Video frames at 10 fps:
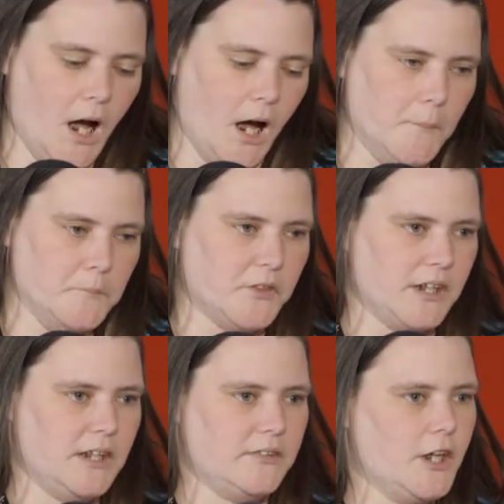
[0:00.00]

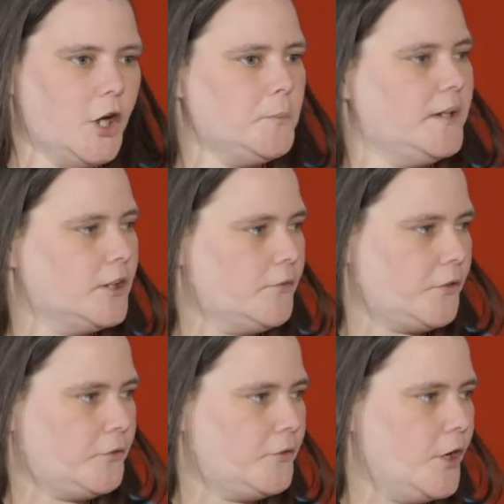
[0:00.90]
The opening
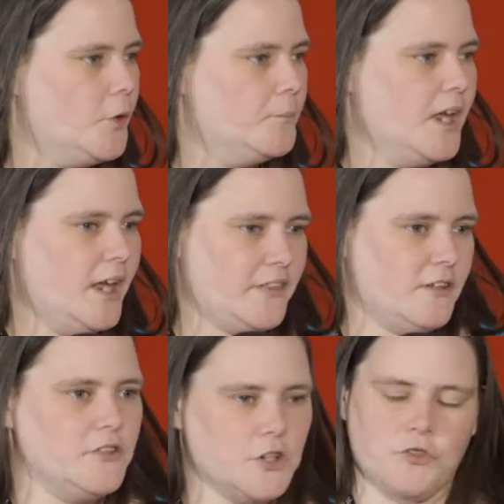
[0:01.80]
of the film,
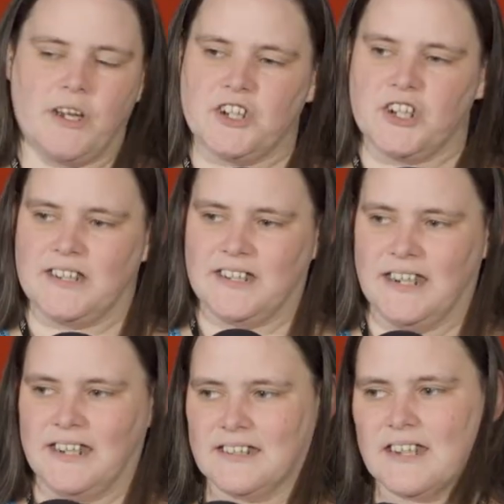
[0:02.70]
they're in the trenches
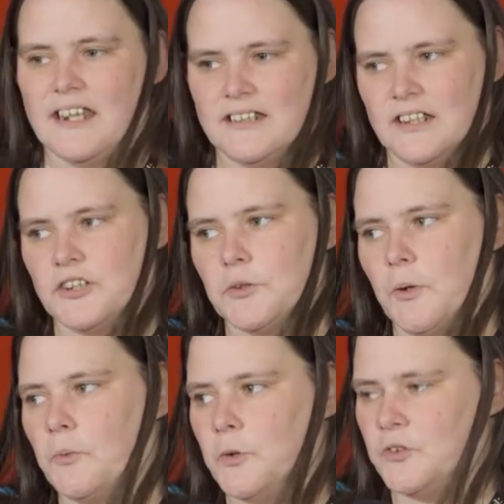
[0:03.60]
and he's tending
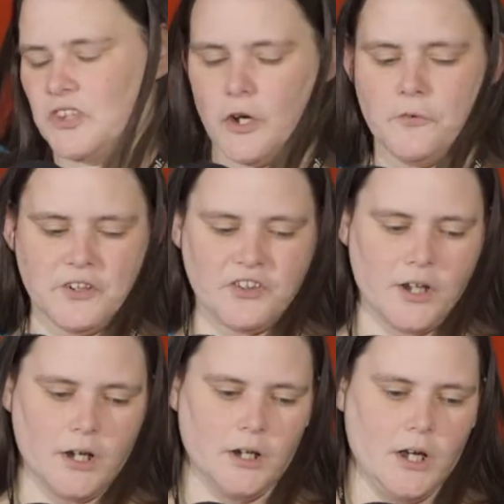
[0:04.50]
to a wounded
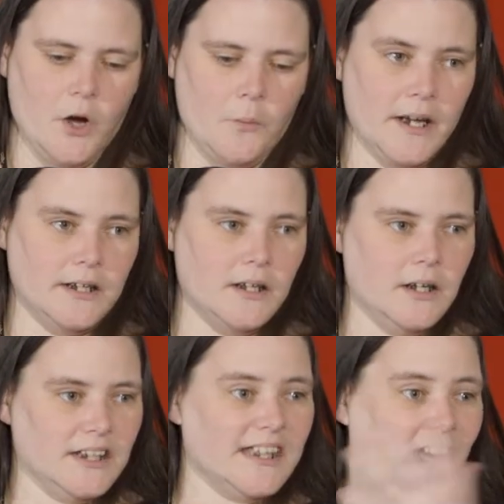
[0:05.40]
officer when
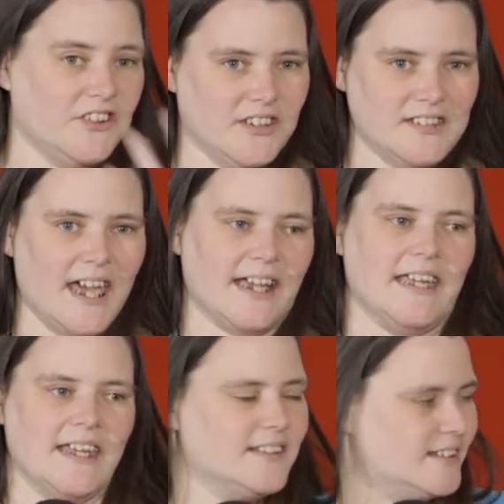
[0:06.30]
a gas attack
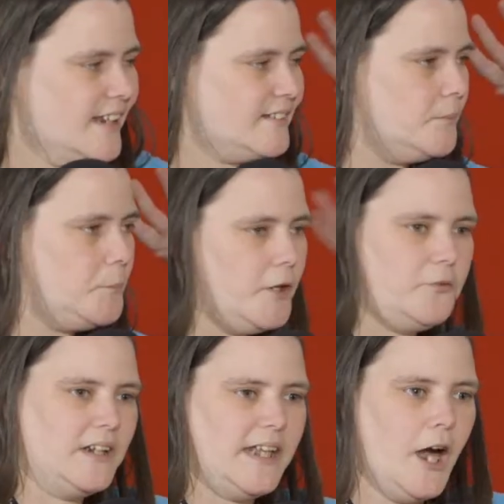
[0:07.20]
hits, and there's a
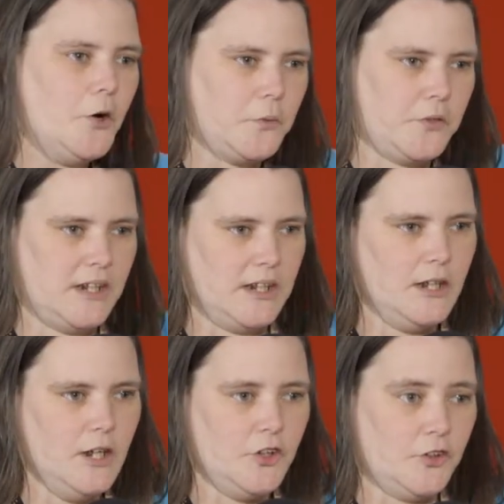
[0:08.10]
perfectly
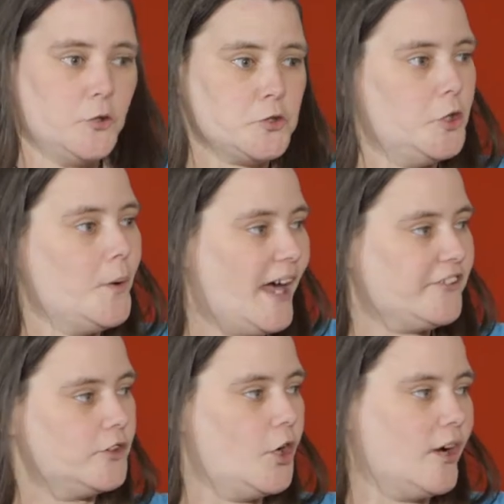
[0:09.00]
healthy soldier who
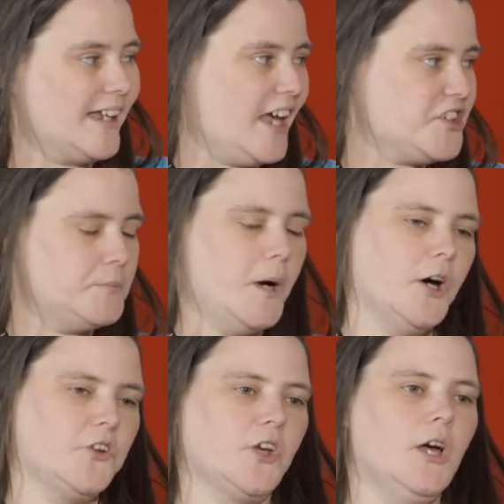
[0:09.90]
hasn't got a gas
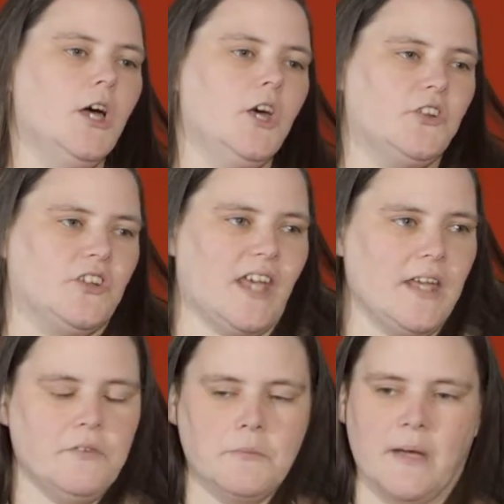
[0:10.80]
mask. So
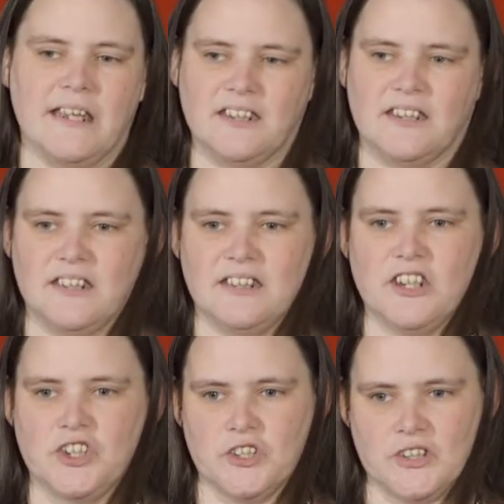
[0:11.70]
David makes a
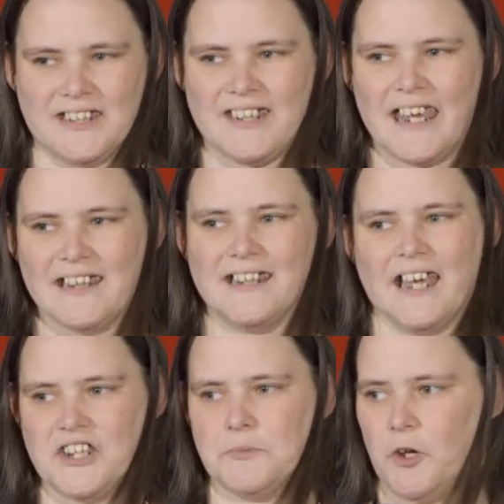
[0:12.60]
decision to take the
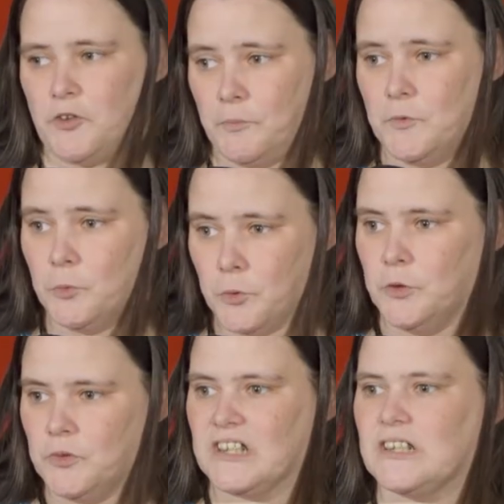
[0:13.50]
gas mask from the
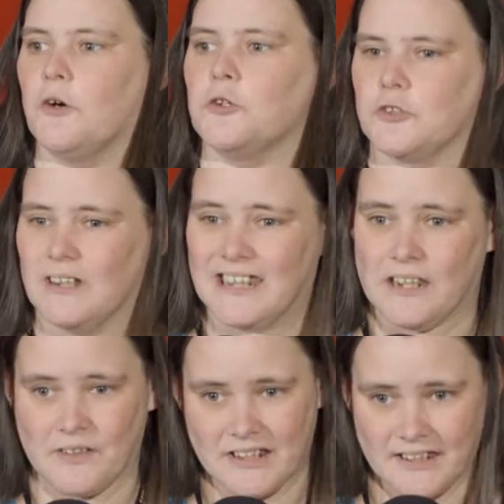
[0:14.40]
wounded soldier and
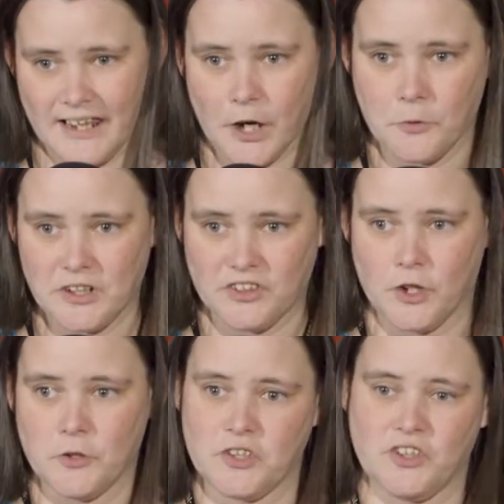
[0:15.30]
give it to the healthy
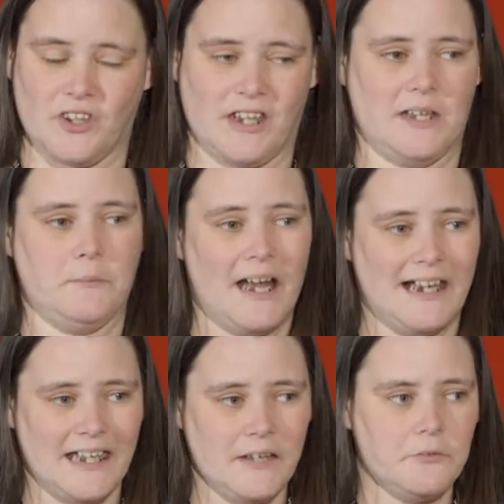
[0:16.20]
soldier so that he
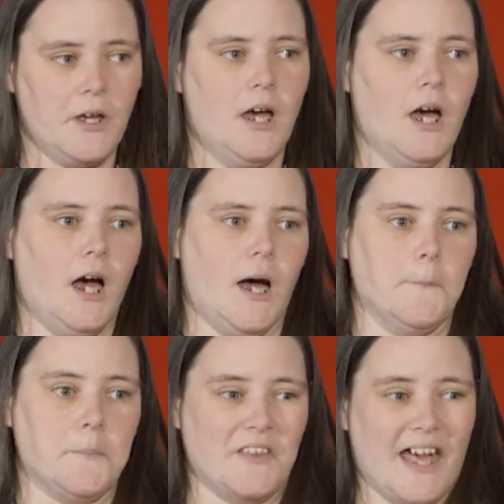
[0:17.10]
might live,
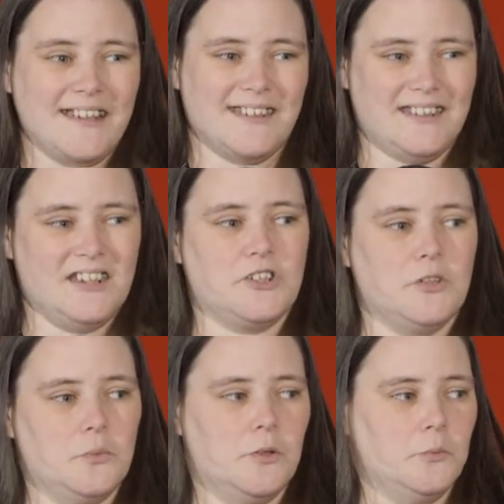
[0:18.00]
but that
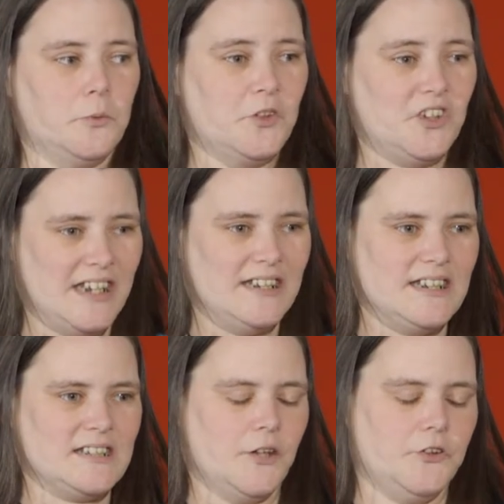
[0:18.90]
decision will seed
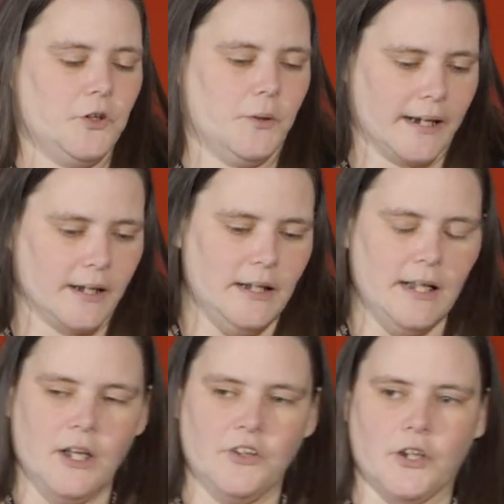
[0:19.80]
his undoing.
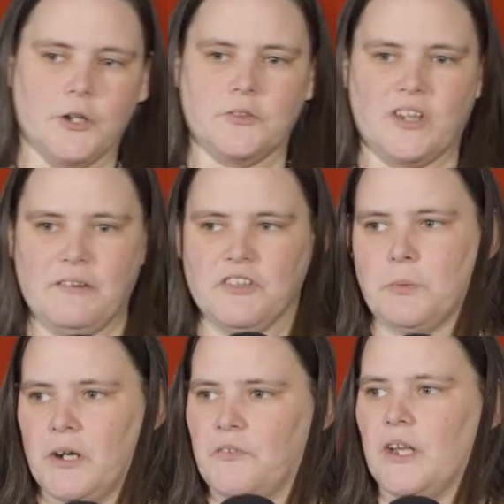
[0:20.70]
So
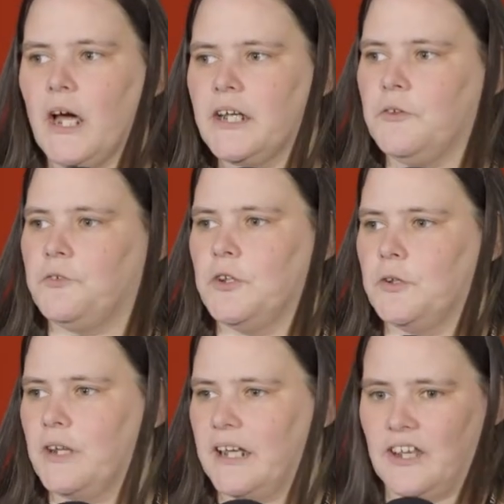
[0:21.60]
David's one of the lucky
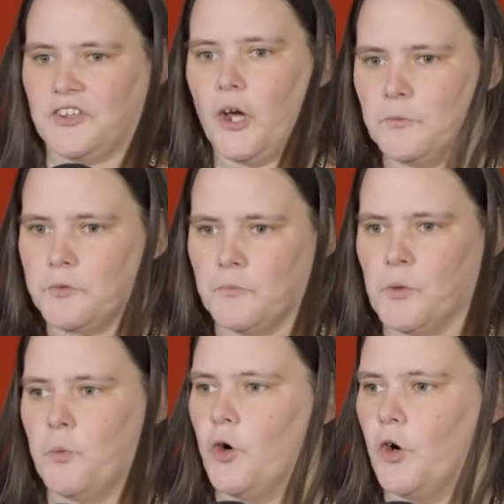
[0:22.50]
few that gets home
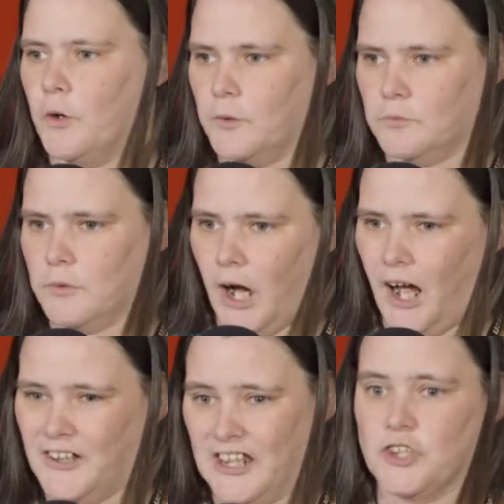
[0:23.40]
from the war
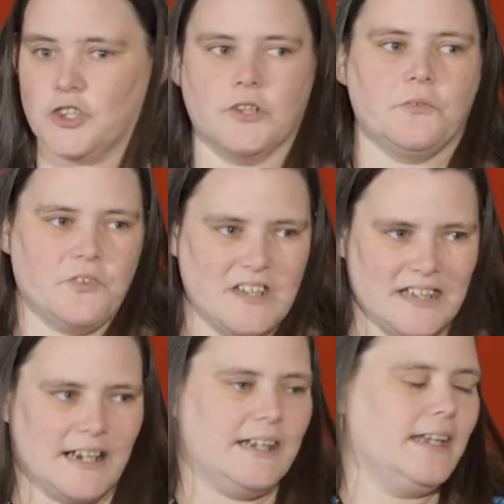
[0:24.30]
uninjured,
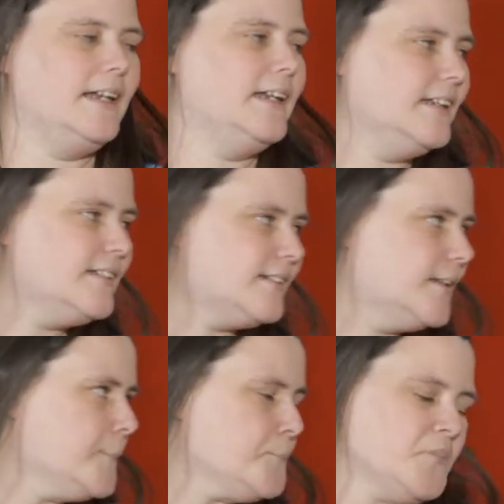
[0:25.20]
physically at least.